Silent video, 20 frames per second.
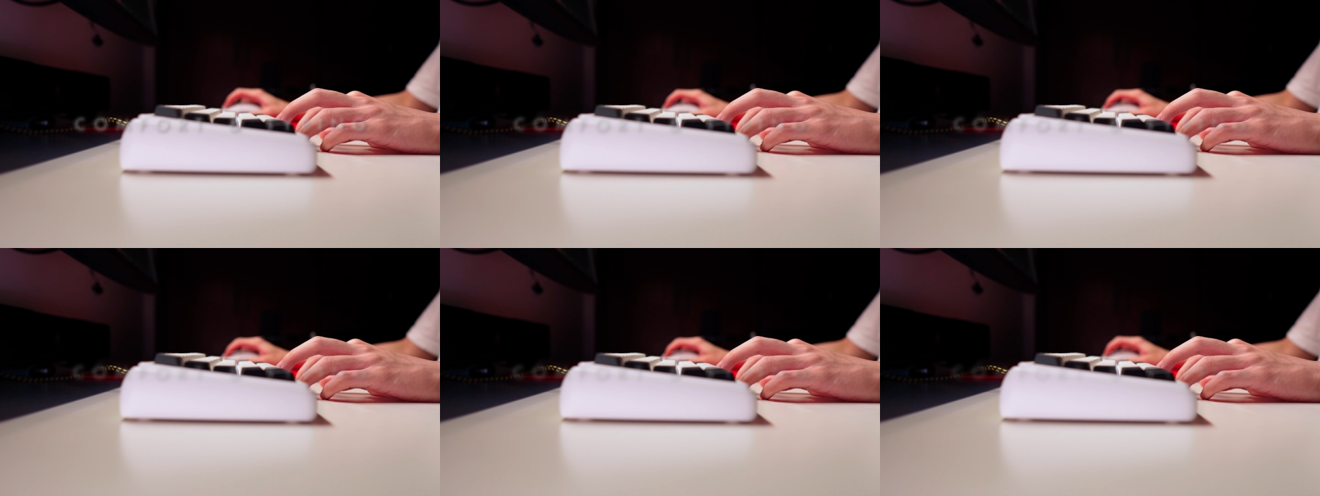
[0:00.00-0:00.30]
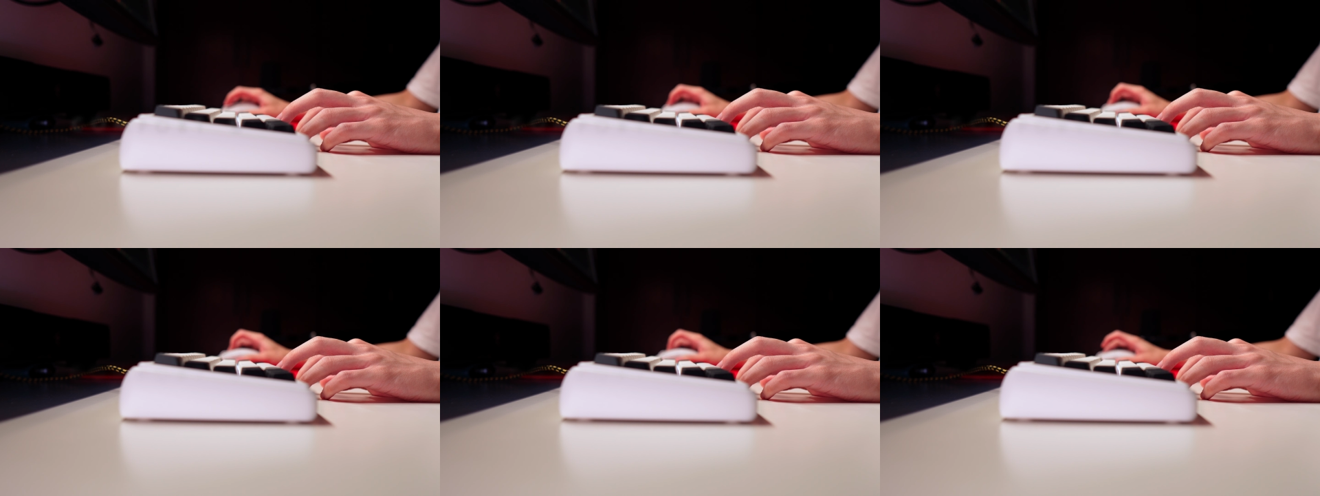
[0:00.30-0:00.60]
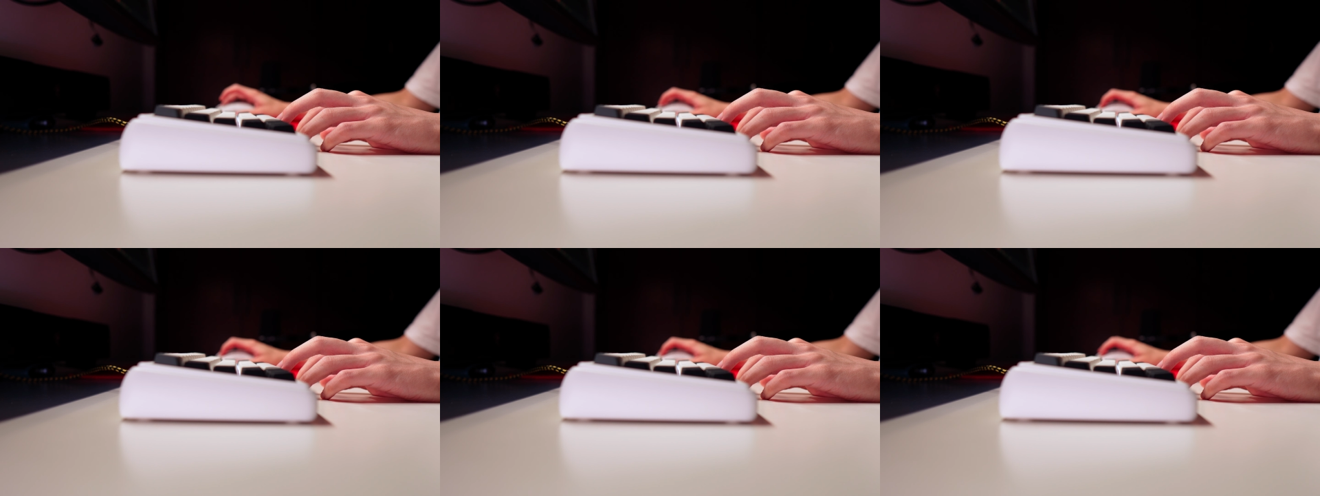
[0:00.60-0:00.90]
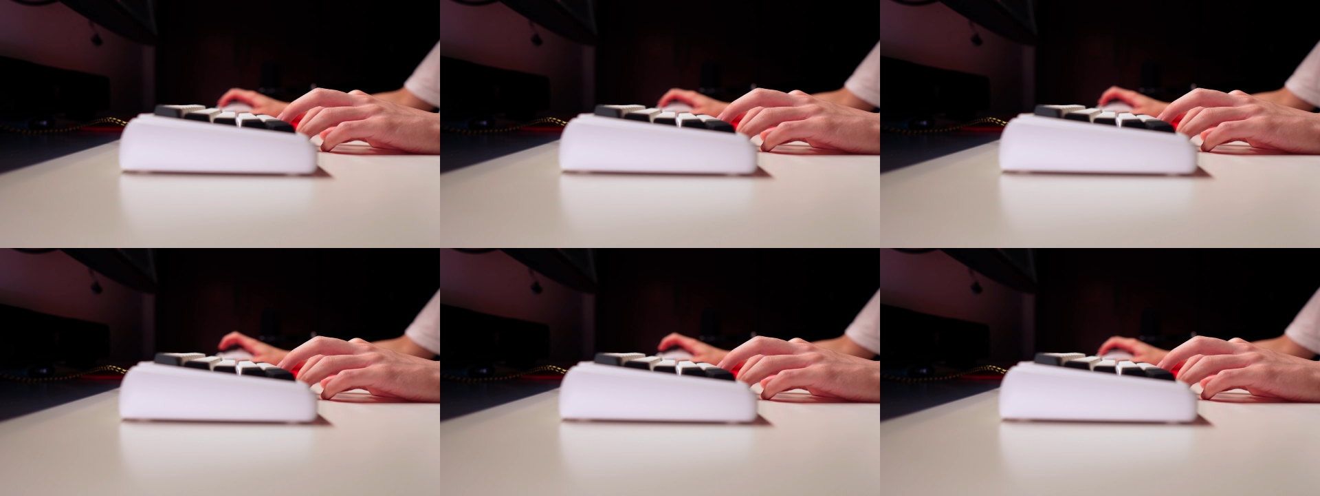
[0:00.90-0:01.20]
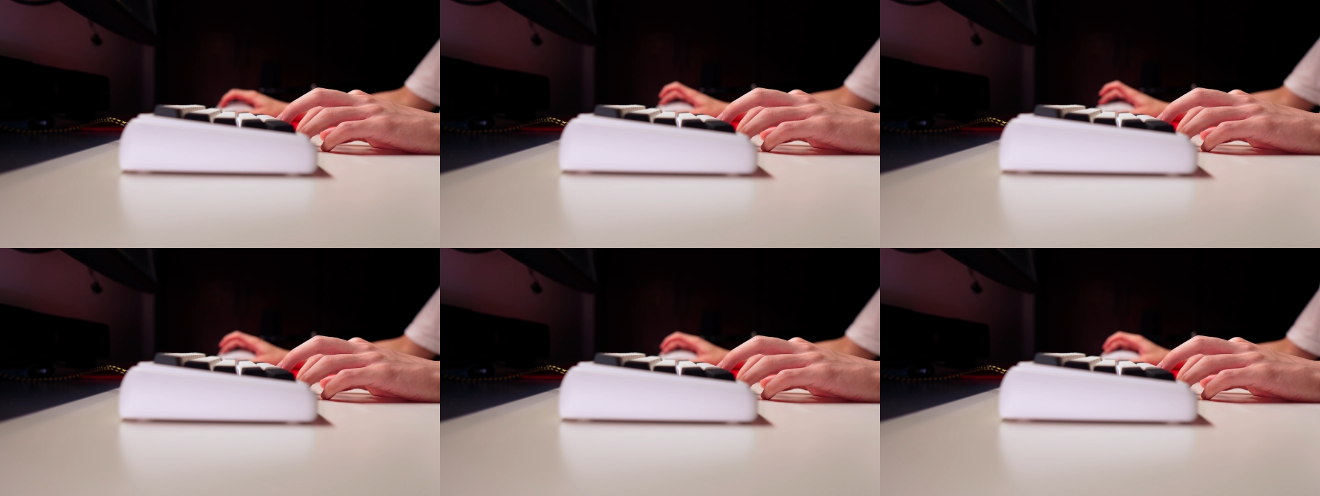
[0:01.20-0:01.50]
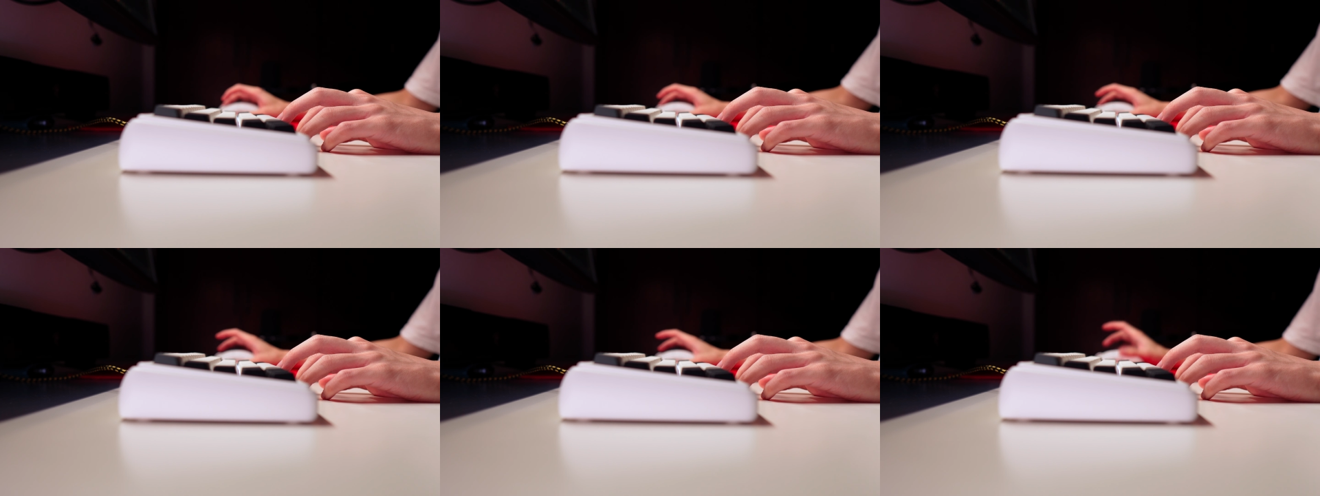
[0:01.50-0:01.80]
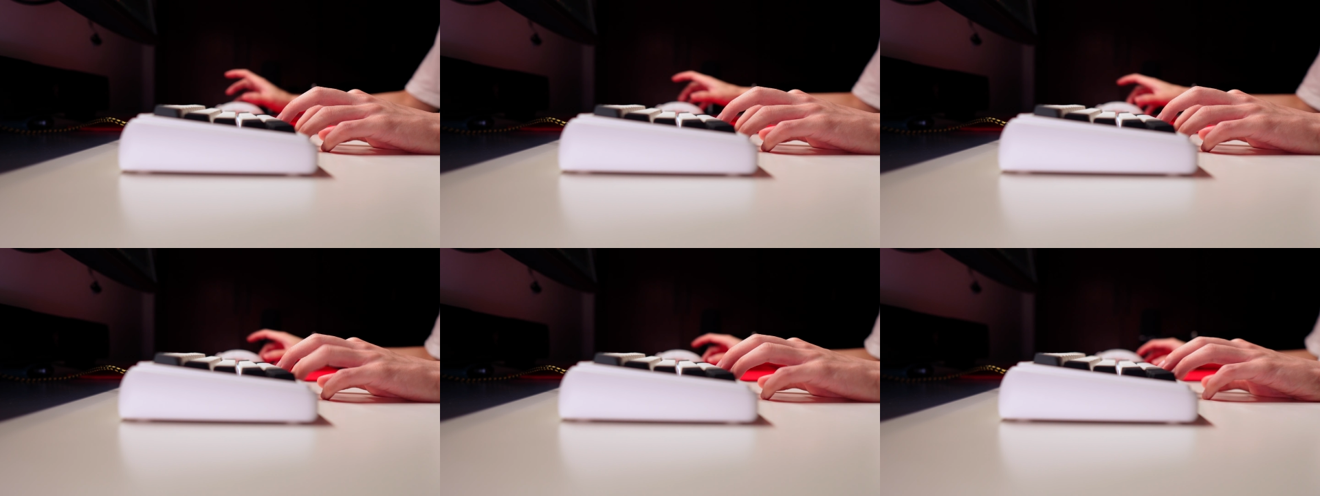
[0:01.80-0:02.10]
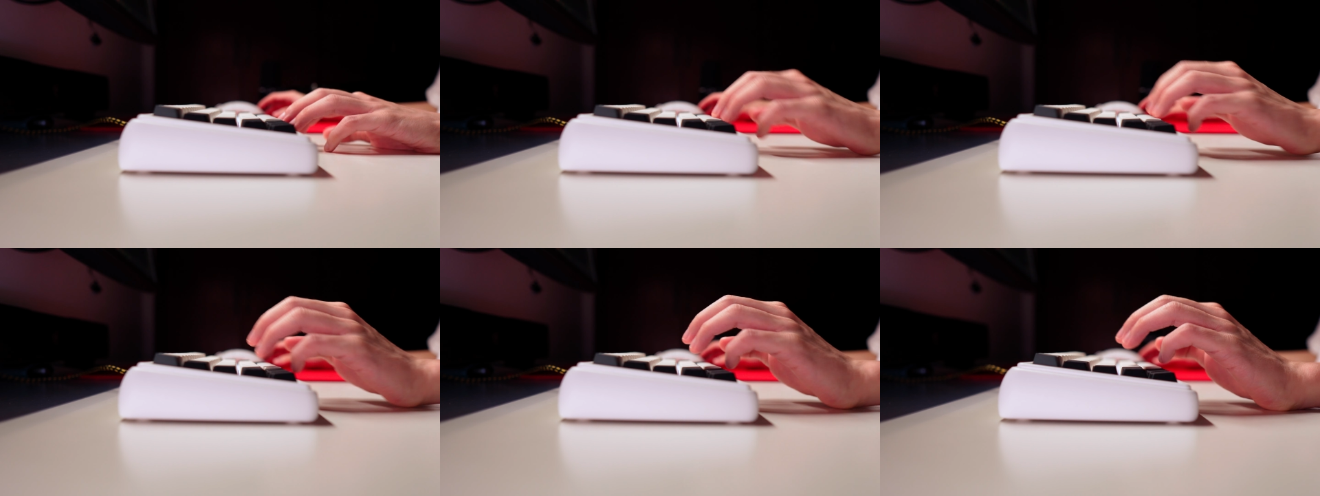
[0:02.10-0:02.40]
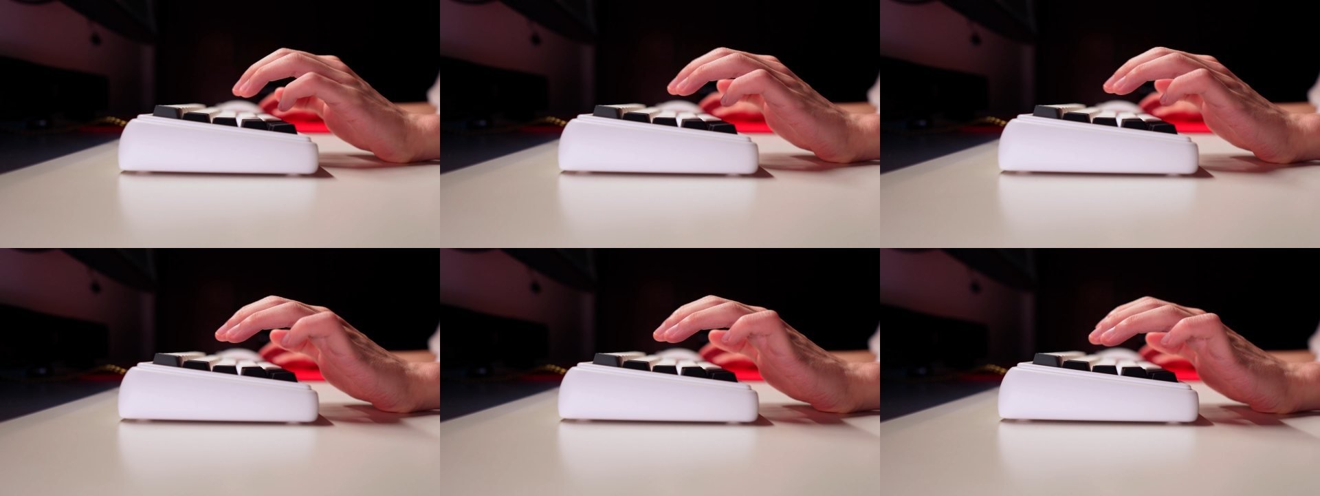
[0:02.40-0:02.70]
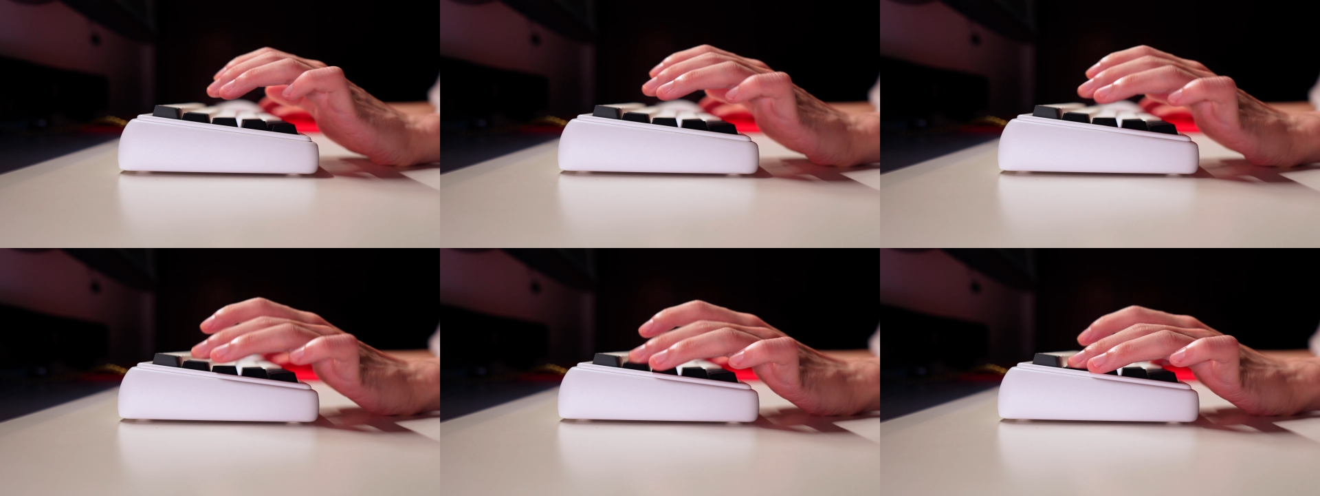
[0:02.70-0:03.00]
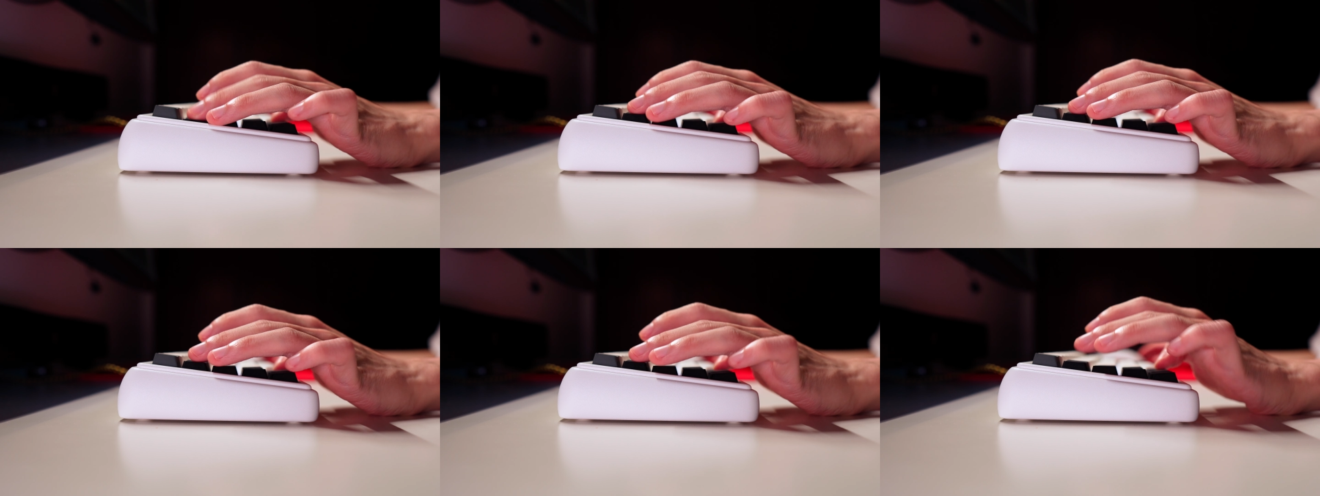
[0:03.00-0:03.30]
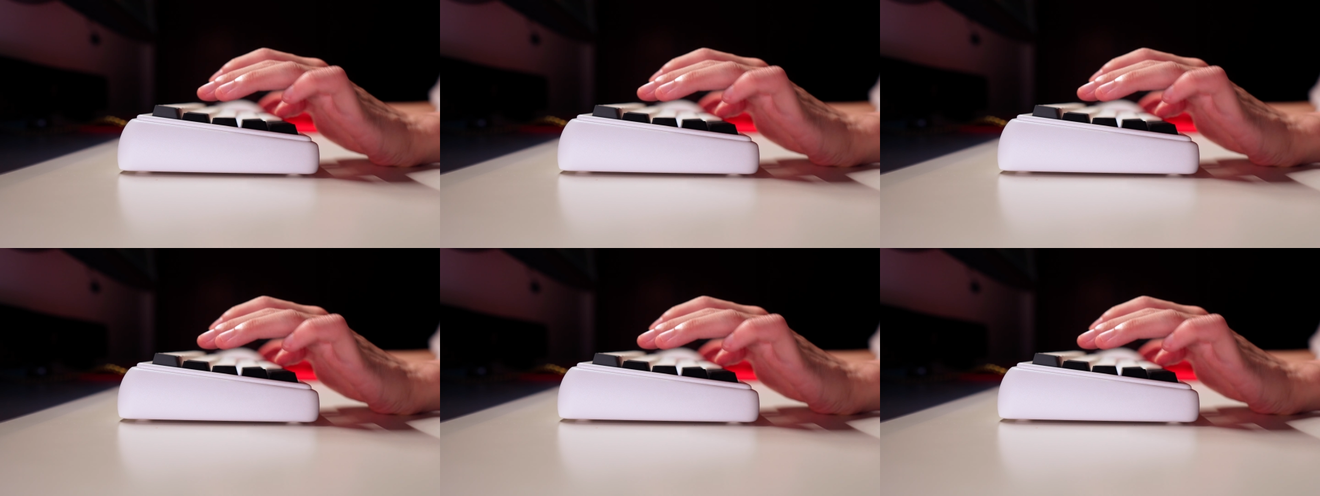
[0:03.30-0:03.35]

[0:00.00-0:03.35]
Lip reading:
Nobody's mouth can be seen.